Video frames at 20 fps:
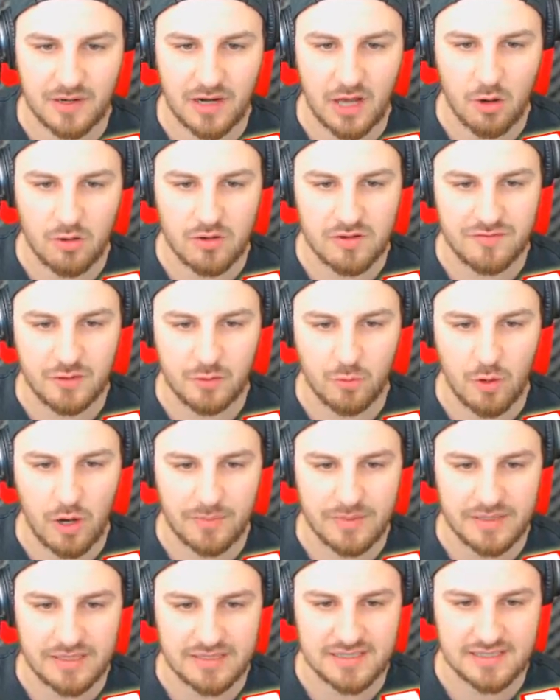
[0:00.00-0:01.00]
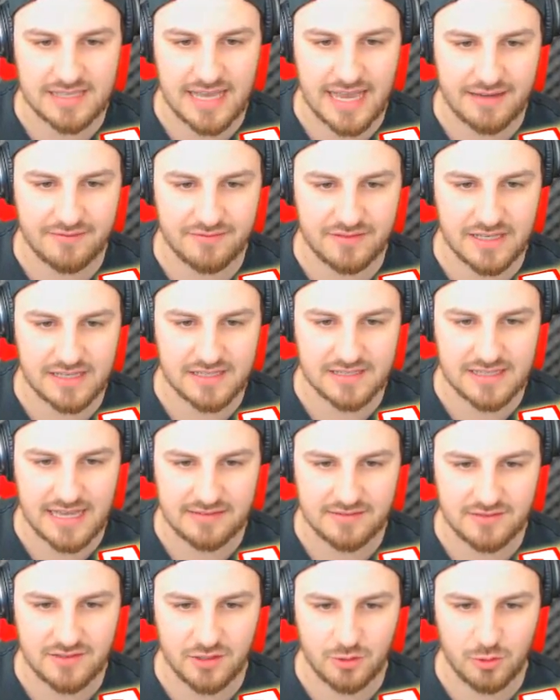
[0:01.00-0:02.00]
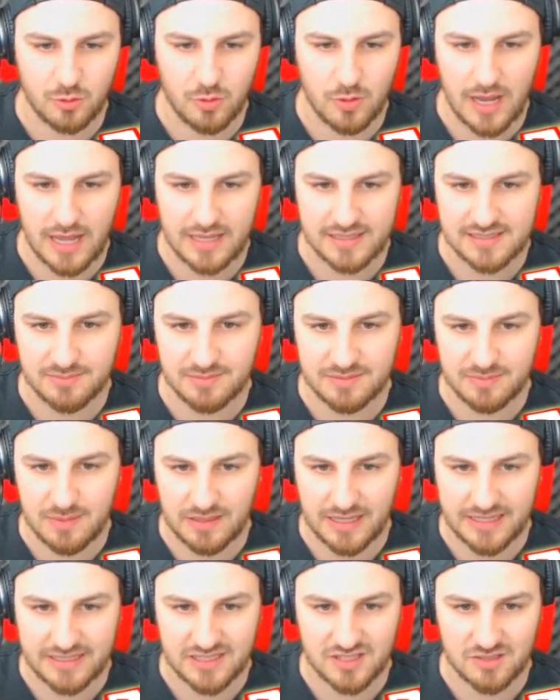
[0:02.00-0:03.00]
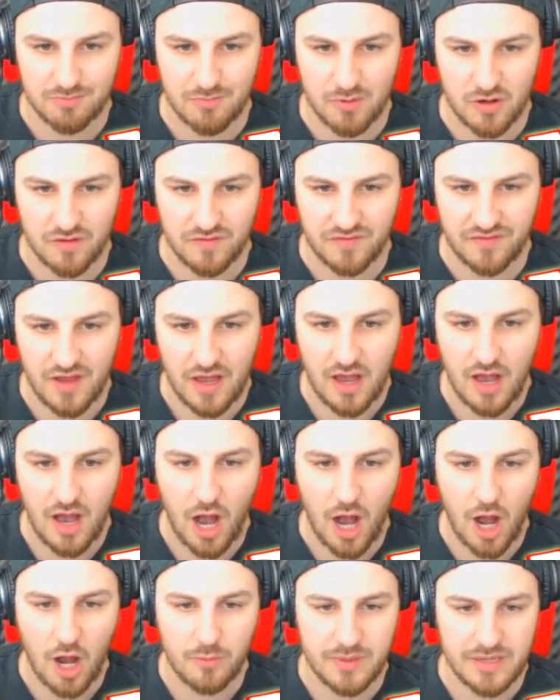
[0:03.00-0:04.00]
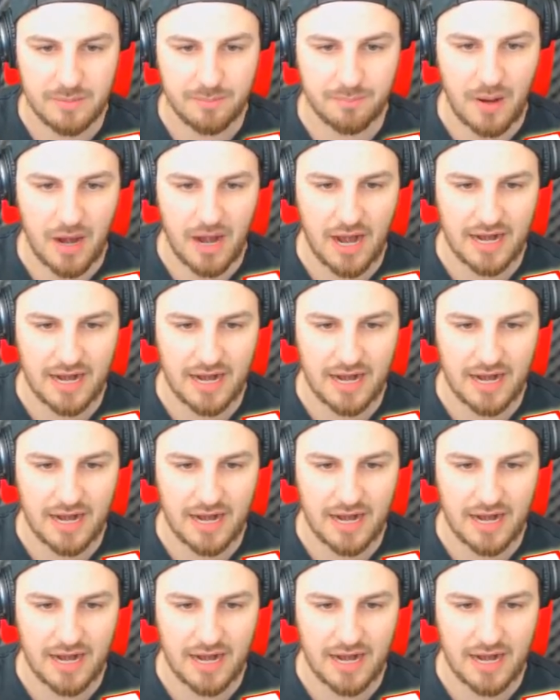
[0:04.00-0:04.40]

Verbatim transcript: below if you want me to save this and do a, like Smurf Obby